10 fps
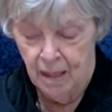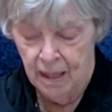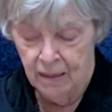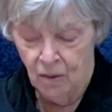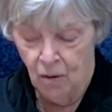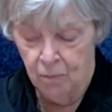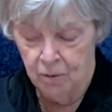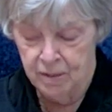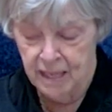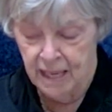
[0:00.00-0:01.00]
and
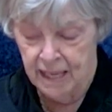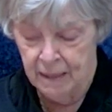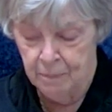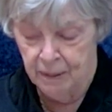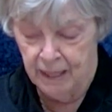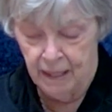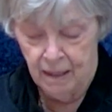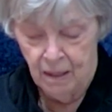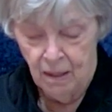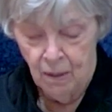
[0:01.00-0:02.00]
almost anybody
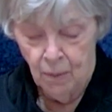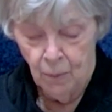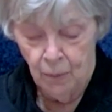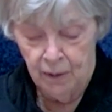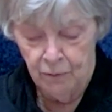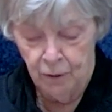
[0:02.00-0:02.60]
would have run